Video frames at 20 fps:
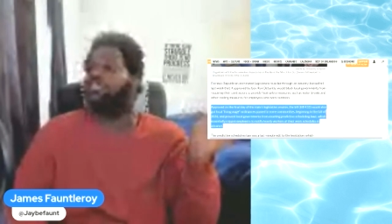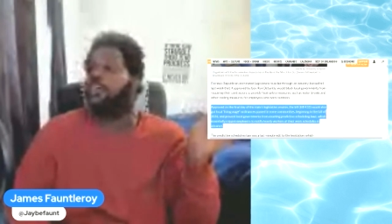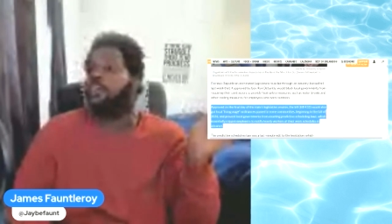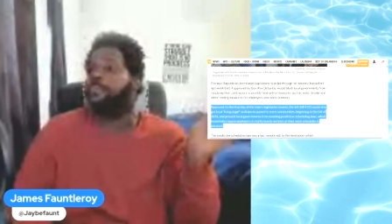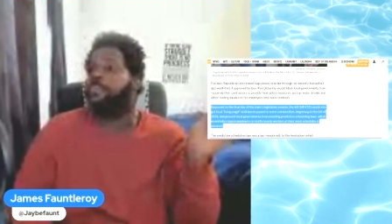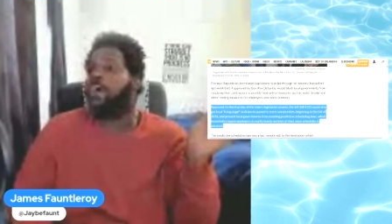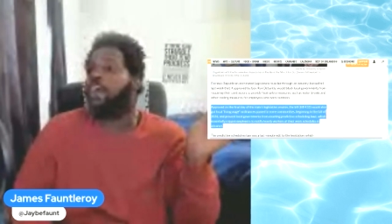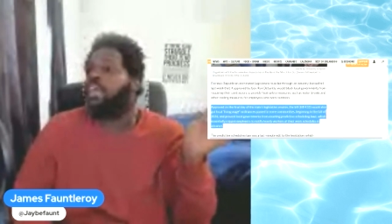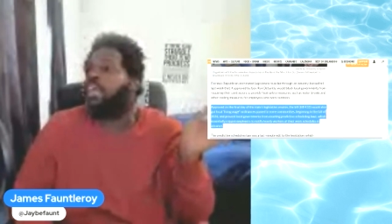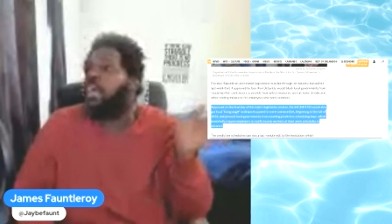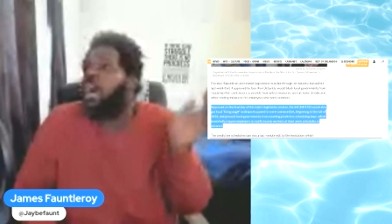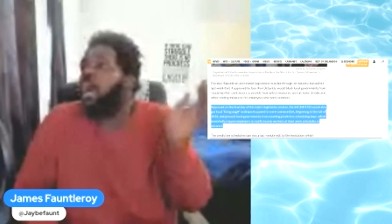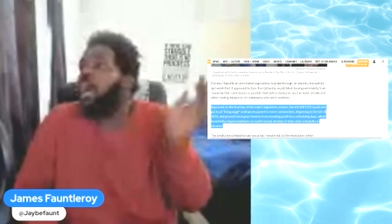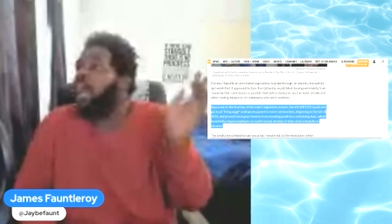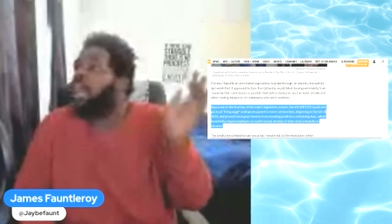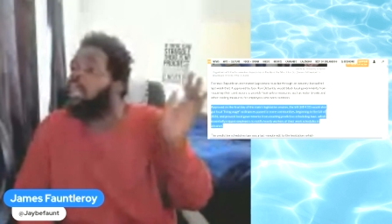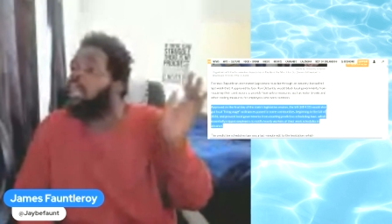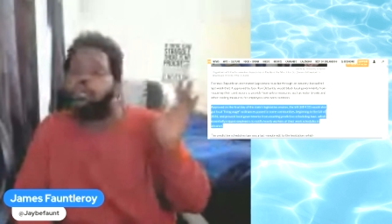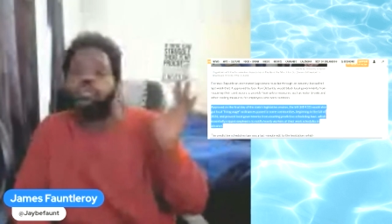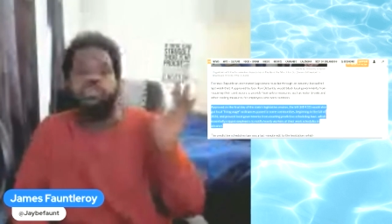go third party, I
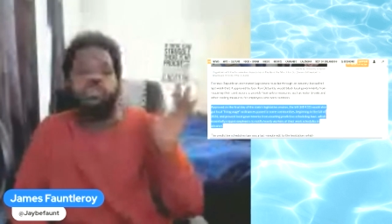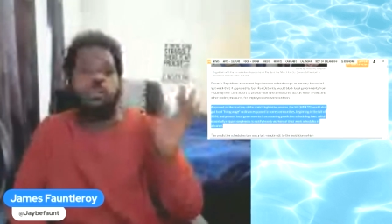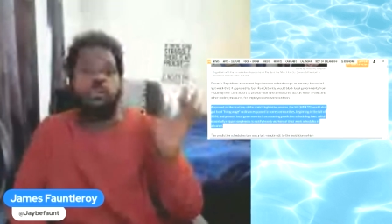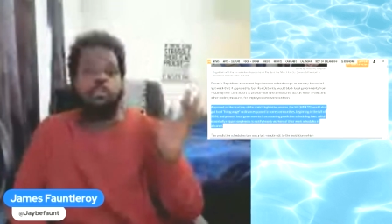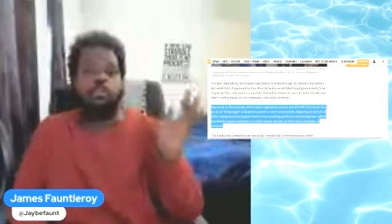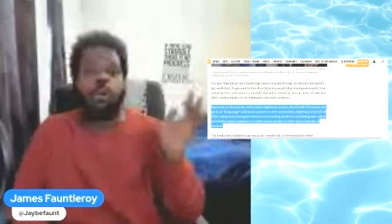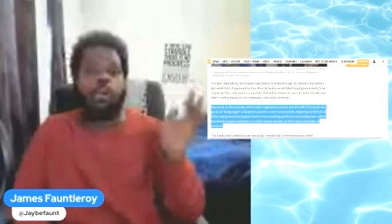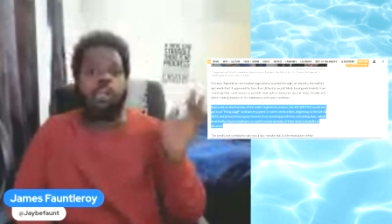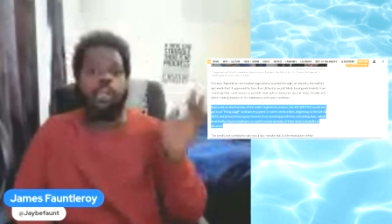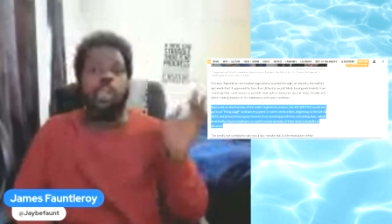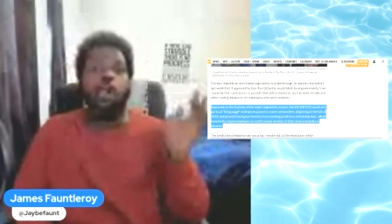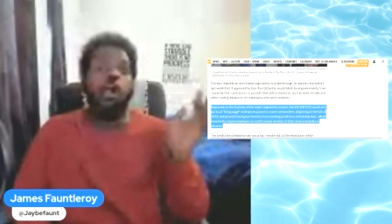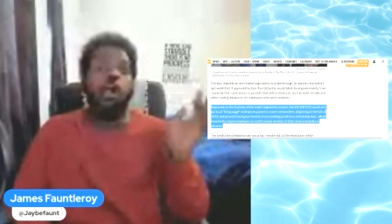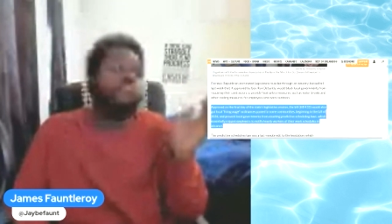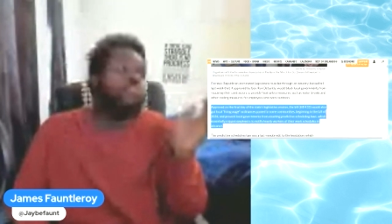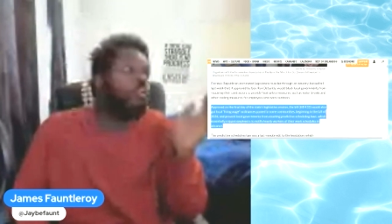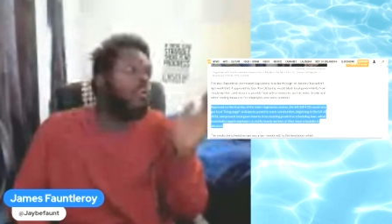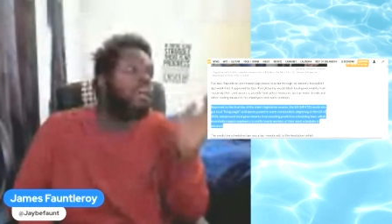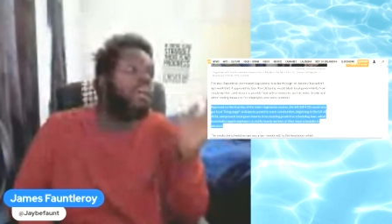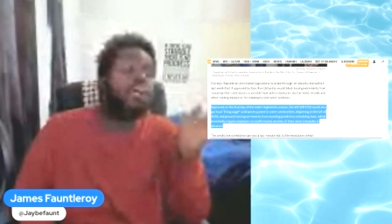right, go third party.
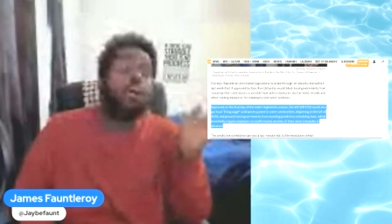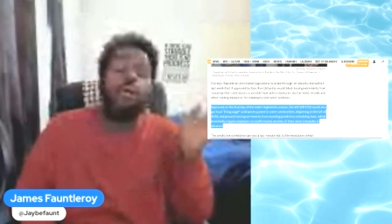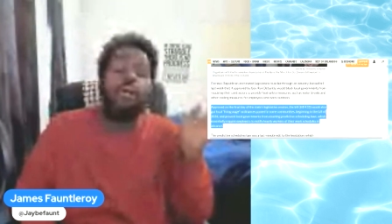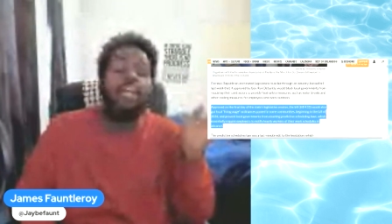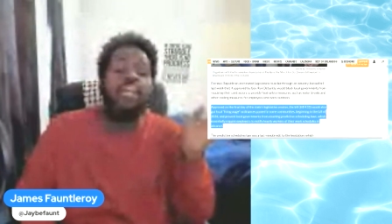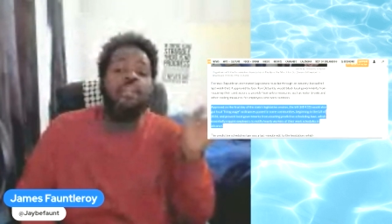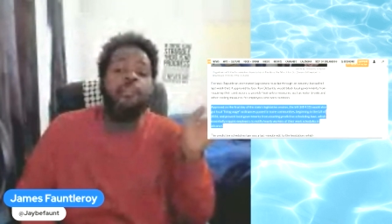Or if you want to go